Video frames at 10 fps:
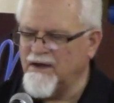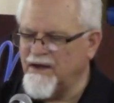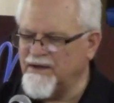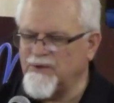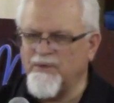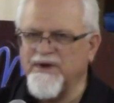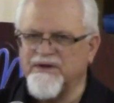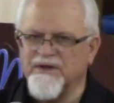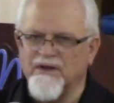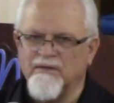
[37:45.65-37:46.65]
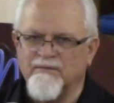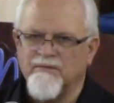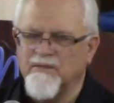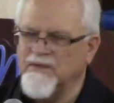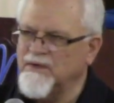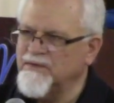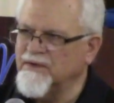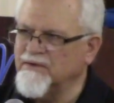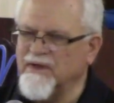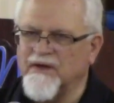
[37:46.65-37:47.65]
and they read to them
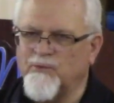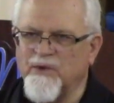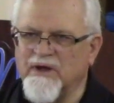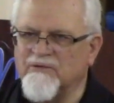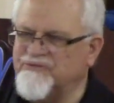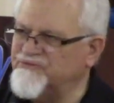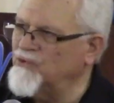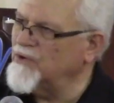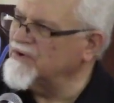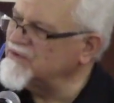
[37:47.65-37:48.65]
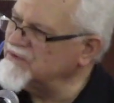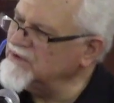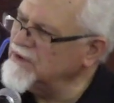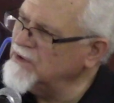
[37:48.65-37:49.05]
that reinforce